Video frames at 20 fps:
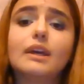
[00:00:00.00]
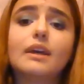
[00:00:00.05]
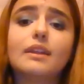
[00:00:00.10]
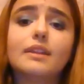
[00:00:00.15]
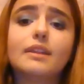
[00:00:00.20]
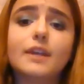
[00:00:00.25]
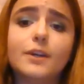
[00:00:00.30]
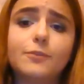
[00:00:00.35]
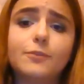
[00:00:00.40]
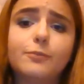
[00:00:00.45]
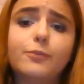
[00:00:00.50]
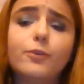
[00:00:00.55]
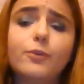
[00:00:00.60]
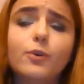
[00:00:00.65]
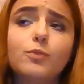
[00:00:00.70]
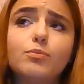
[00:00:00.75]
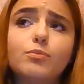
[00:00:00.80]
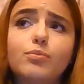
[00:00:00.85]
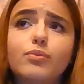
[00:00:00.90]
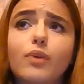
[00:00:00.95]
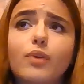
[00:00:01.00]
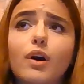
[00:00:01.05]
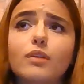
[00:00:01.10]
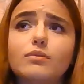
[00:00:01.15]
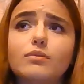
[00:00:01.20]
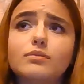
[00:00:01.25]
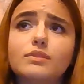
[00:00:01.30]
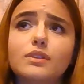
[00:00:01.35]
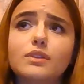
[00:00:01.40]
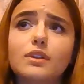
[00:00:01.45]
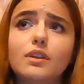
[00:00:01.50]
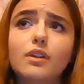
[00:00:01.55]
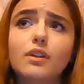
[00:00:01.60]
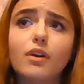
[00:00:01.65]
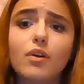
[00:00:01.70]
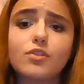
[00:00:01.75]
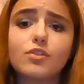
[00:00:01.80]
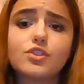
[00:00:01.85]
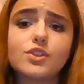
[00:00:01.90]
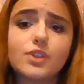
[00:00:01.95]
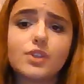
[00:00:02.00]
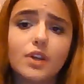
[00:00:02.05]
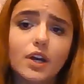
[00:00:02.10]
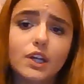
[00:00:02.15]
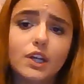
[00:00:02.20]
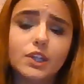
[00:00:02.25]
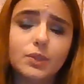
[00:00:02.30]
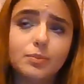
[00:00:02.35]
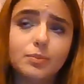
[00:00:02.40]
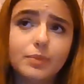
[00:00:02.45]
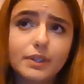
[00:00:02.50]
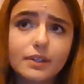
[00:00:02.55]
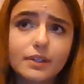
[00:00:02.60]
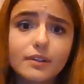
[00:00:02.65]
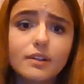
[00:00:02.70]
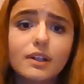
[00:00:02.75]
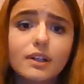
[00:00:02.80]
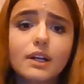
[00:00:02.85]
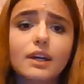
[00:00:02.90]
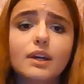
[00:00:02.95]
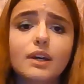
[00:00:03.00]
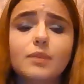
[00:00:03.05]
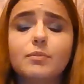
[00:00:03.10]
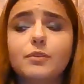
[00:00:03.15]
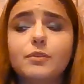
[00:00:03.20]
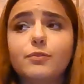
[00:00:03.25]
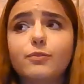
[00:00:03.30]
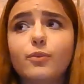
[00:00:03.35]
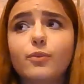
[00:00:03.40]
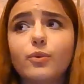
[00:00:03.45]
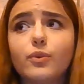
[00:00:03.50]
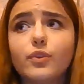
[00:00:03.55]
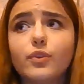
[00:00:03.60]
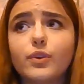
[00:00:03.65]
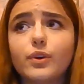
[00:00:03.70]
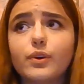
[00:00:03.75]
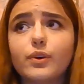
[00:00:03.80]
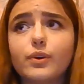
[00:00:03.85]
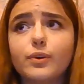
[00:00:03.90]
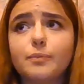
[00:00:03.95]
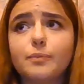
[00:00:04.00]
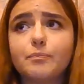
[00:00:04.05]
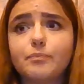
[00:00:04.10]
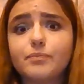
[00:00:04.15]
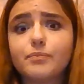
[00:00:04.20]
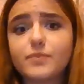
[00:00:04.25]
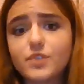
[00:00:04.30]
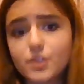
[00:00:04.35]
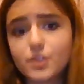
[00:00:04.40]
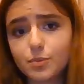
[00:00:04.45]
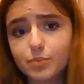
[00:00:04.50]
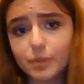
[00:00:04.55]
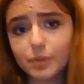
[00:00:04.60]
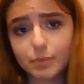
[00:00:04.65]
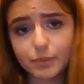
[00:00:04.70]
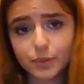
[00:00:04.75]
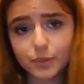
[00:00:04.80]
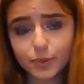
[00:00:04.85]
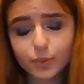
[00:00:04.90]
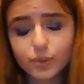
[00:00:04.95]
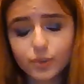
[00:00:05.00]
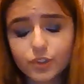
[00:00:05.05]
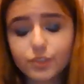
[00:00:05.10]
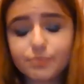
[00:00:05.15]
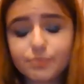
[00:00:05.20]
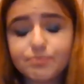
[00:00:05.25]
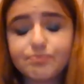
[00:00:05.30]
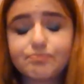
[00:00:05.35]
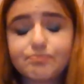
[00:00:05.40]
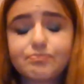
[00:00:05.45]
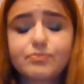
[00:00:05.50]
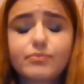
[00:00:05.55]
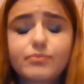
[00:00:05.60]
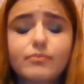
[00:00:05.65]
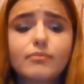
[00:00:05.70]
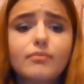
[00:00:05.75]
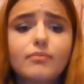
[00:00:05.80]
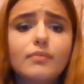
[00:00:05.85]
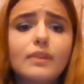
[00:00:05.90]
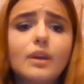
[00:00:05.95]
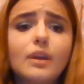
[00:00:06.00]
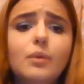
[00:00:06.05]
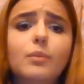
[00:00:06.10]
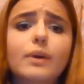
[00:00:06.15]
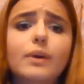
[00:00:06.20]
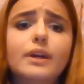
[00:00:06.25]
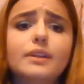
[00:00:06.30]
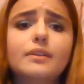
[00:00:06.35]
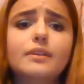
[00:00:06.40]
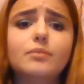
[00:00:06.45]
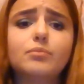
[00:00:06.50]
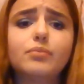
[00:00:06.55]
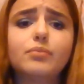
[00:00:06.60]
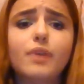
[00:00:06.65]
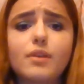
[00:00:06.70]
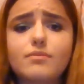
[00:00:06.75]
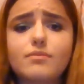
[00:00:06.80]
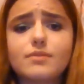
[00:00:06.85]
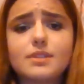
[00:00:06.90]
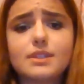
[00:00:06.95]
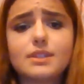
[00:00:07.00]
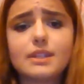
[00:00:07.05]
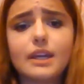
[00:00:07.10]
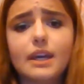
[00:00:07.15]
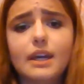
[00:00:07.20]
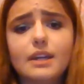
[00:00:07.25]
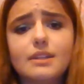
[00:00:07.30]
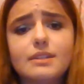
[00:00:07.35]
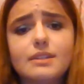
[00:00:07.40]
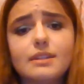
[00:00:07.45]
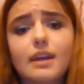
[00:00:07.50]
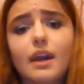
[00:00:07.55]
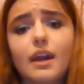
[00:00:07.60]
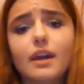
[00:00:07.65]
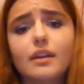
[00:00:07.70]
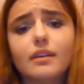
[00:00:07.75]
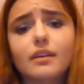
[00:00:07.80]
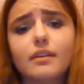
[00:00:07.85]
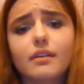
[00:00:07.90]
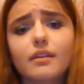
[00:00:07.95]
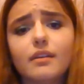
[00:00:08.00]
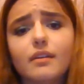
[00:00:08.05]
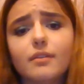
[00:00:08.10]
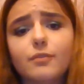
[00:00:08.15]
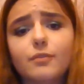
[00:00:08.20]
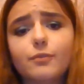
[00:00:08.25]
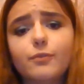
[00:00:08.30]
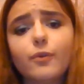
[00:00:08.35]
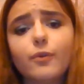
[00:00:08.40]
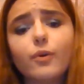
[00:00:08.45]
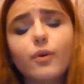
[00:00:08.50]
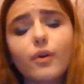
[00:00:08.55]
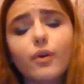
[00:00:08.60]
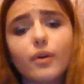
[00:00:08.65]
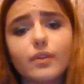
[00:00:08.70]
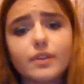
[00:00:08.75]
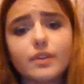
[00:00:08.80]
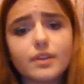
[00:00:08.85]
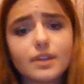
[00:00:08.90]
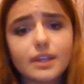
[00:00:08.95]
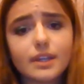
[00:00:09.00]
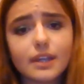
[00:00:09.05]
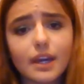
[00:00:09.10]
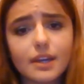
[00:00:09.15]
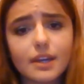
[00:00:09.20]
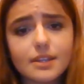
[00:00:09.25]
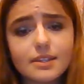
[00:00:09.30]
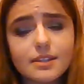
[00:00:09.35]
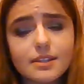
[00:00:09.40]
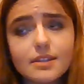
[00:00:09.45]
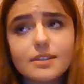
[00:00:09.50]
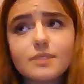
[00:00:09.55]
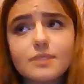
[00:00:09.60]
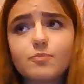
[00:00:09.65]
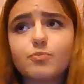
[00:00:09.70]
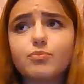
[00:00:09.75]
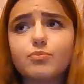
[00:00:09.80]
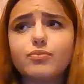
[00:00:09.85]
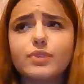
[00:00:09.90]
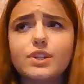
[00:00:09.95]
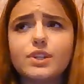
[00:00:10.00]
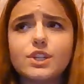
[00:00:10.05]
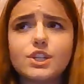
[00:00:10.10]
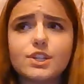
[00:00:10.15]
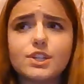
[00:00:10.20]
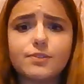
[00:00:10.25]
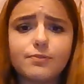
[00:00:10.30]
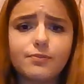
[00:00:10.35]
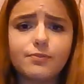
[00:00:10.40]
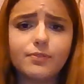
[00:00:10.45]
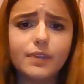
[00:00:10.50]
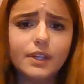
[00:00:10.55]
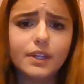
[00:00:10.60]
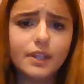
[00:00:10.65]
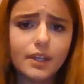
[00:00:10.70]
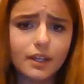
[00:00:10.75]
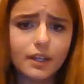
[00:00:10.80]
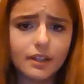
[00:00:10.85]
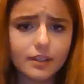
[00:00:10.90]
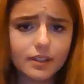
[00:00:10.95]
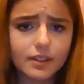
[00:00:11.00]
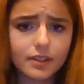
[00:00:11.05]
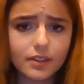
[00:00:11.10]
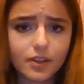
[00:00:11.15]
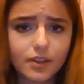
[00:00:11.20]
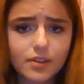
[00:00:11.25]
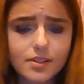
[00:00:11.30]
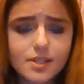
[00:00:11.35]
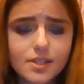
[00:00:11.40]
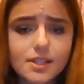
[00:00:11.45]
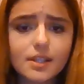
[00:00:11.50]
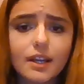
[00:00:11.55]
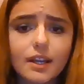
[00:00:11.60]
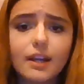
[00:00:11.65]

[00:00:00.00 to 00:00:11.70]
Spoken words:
Therefore, Brown lodged an appeal before the Supreme Court. When Brown's case and four other cases, Bridge v. Elliott,